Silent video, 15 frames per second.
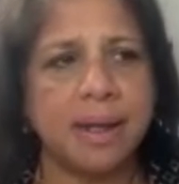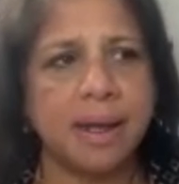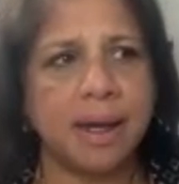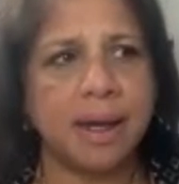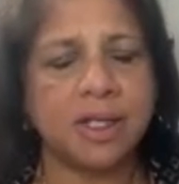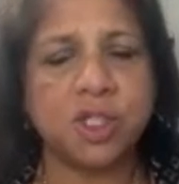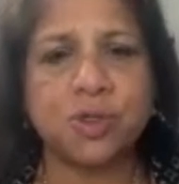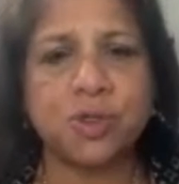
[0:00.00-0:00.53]

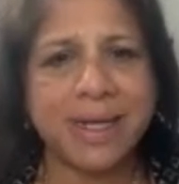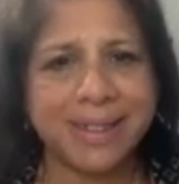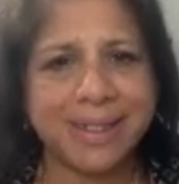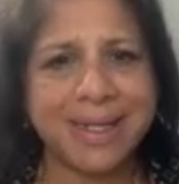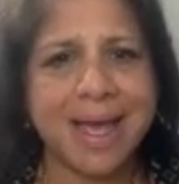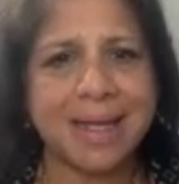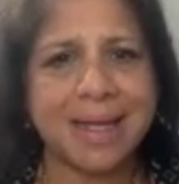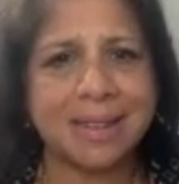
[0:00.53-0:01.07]
a stress
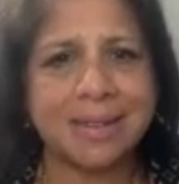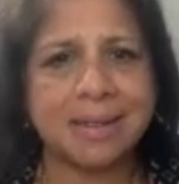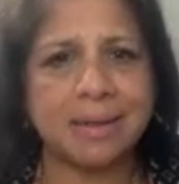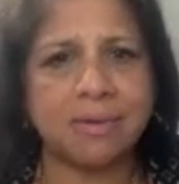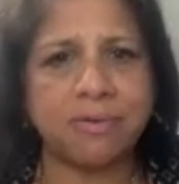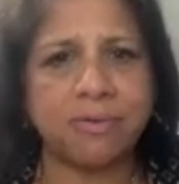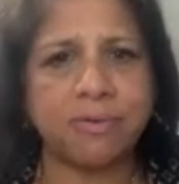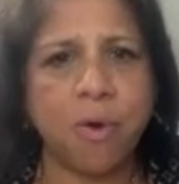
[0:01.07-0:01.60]
test
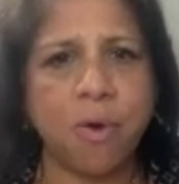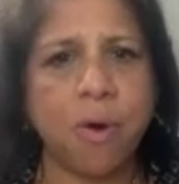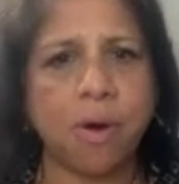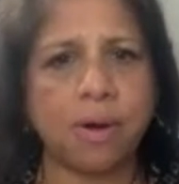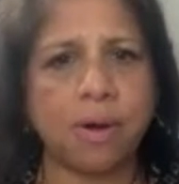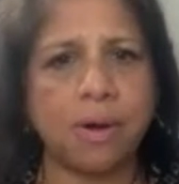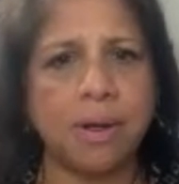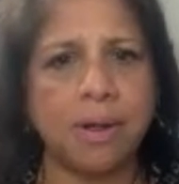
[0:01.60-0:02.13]

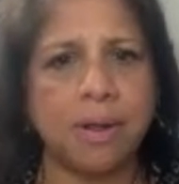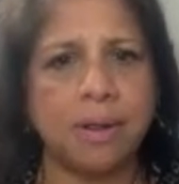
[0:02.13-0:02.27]
for